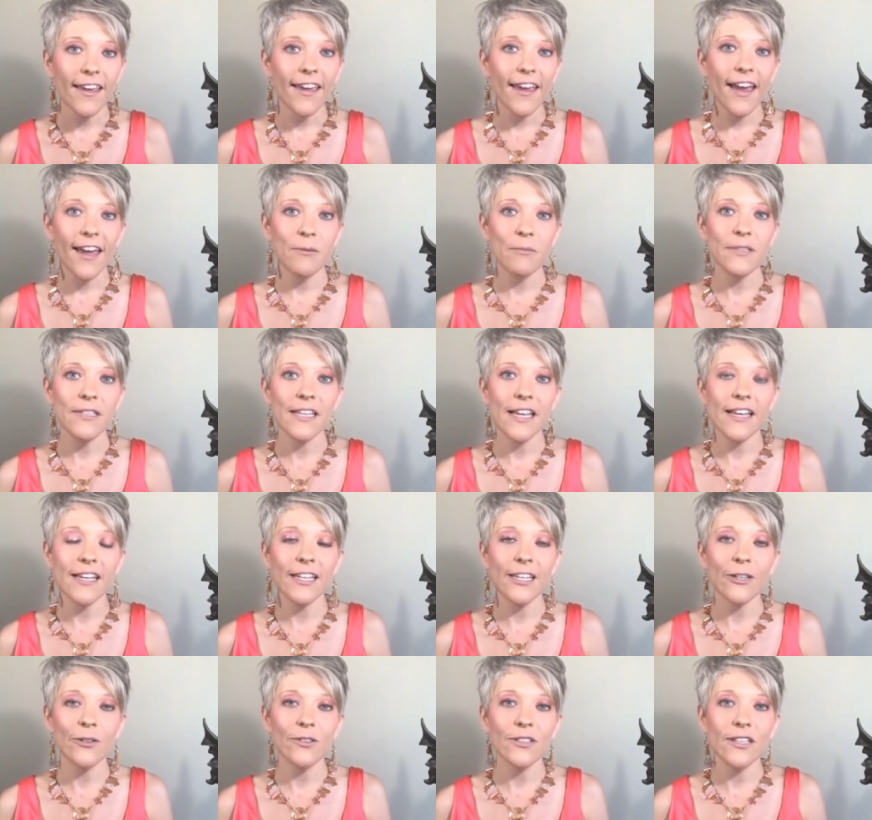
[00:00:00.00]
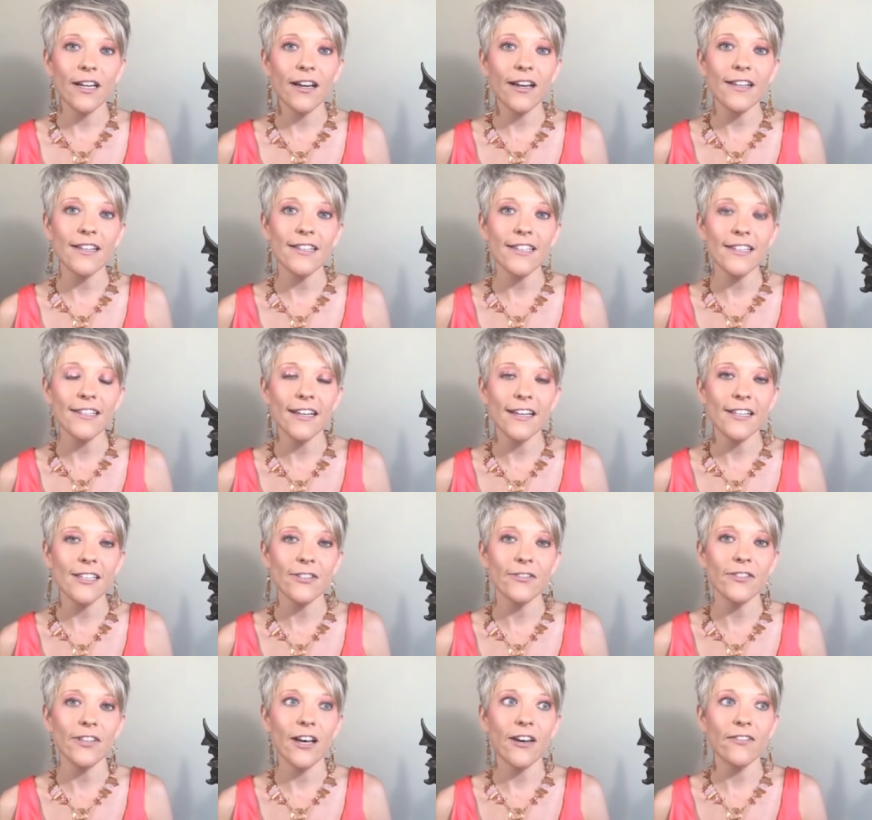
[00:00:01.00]
I'm sending you tons and tons
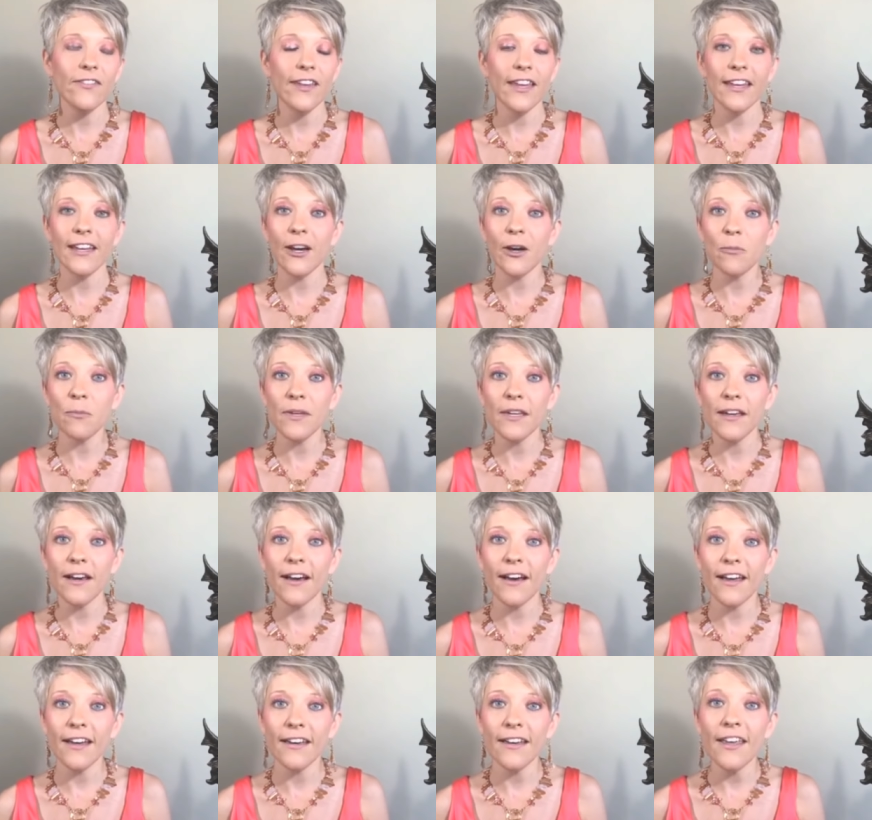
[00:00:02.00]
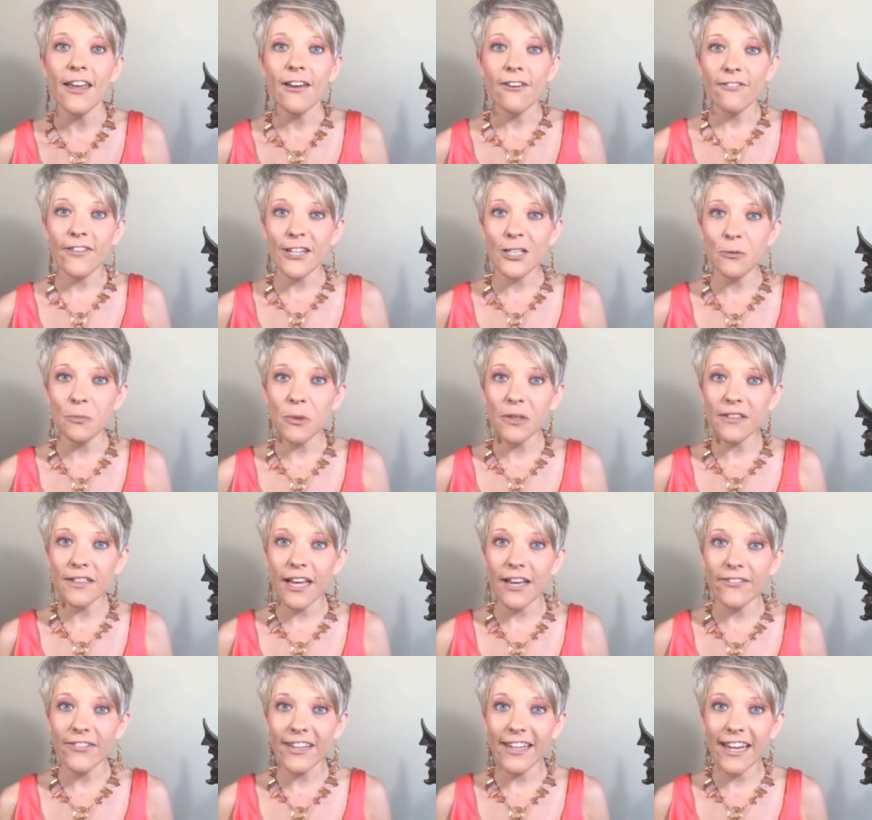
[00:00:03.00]
of love, and I'll be on Facebook
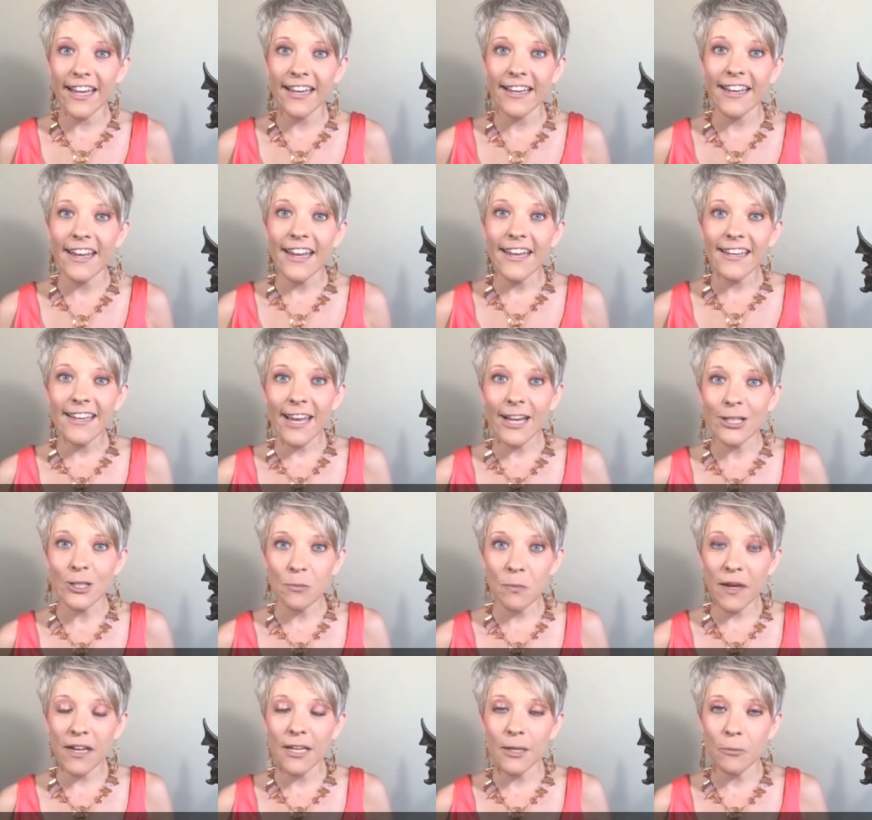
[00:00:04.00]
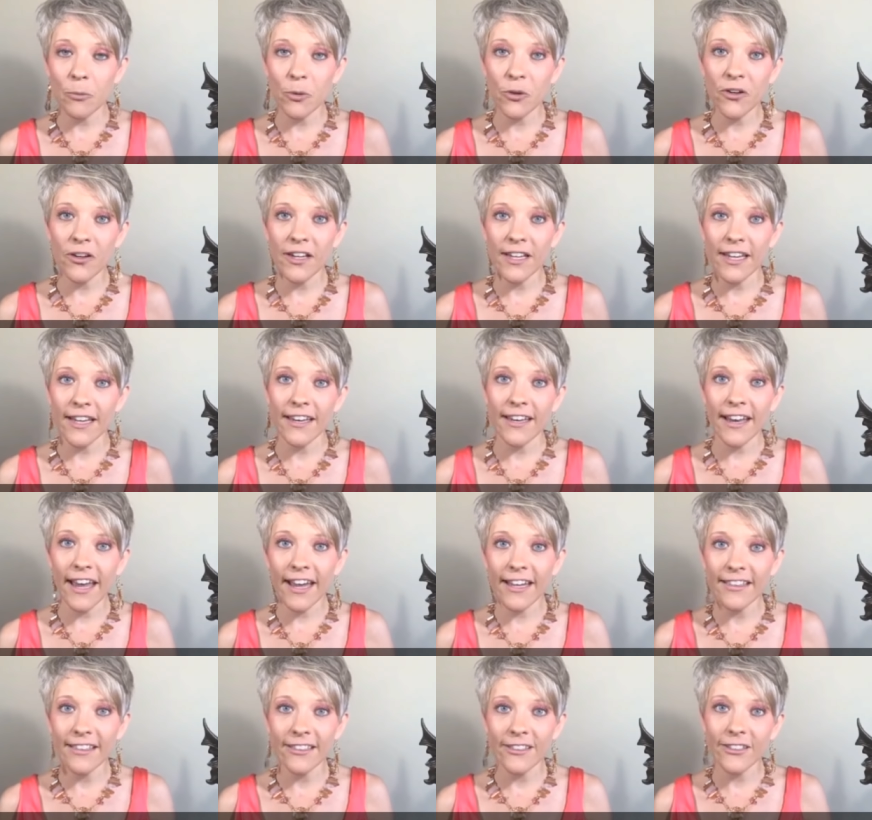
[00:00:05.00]
Live again next Monday morning at
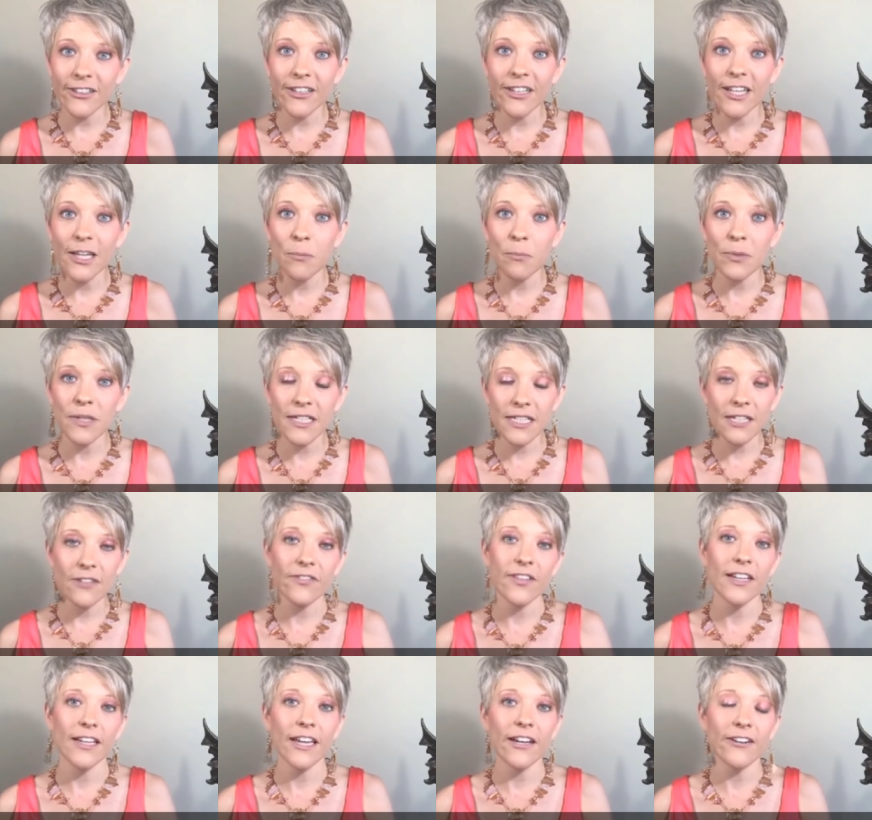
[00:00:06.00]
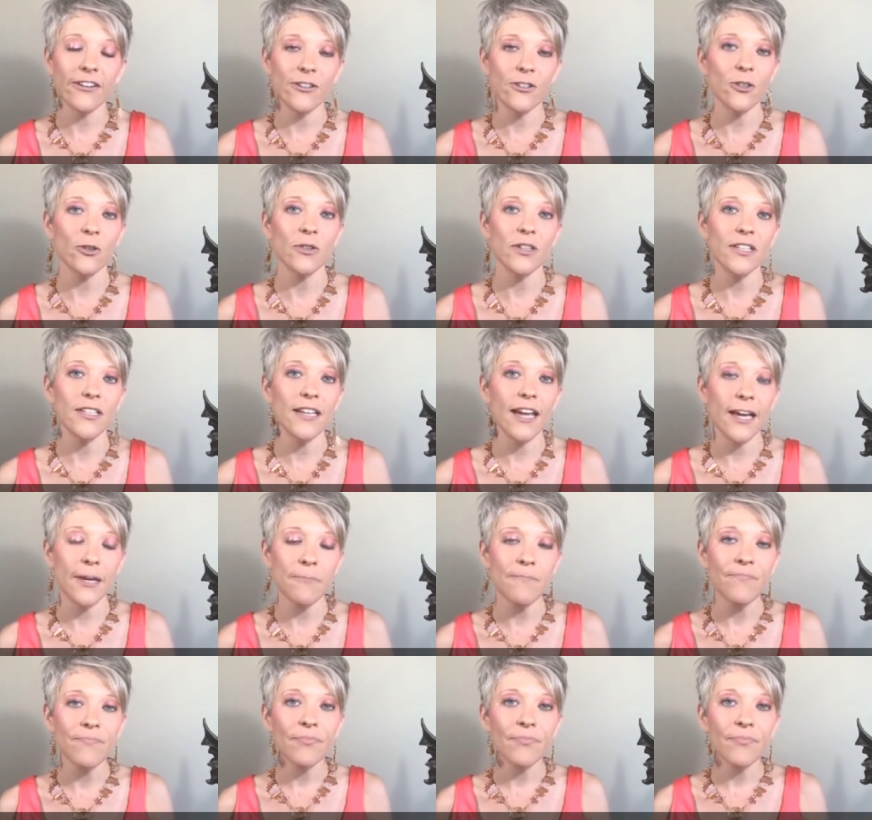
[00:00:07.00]
9:30 Pacific Arizona time.